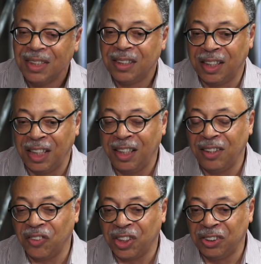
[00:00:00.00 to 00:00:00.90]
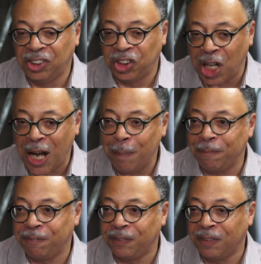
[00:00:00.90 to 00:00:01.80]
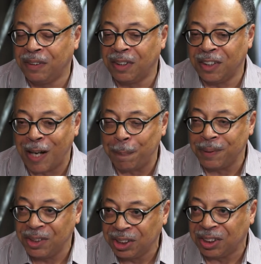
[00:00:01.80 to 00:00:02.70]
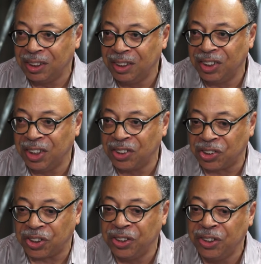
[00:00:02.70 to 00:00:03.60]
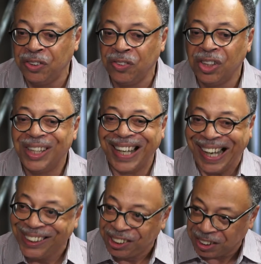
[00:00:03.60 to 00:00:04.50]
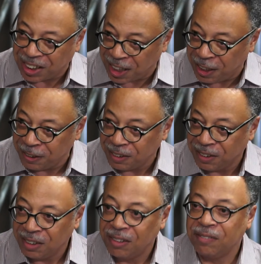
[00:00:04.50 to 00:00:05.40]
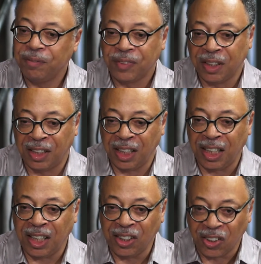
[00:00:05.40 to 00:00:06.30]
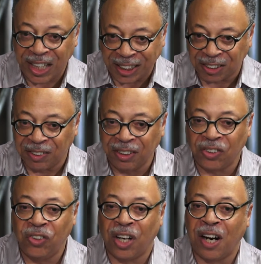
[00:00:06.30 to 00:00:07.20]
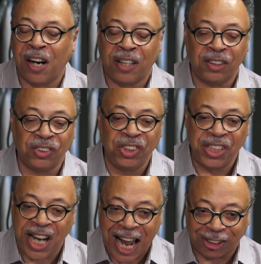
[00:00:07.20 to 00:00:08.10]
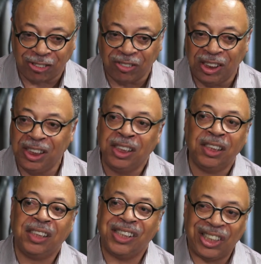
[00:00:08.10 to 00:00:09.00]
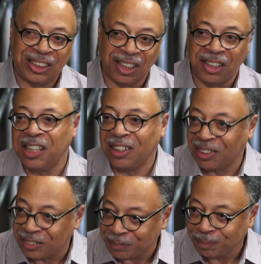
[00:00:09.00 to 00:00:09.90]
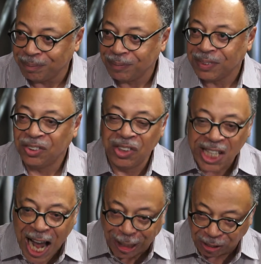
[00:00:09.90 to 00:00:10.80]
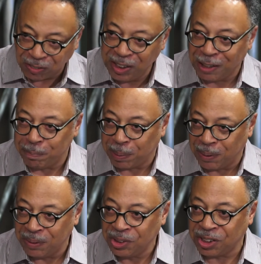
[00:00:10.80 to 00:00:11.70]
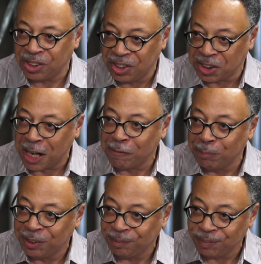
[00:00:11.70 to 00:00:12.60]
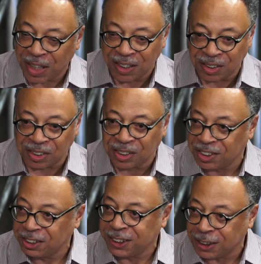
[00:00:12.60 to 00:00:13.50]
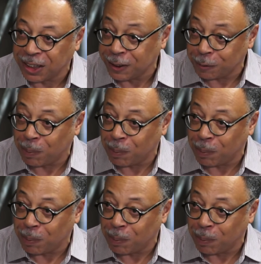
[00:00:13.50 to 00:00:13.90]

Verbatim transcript: The job for the opposition is to educate the electorate who are naturally antithetical, naturally opposed to this government and its decisions and its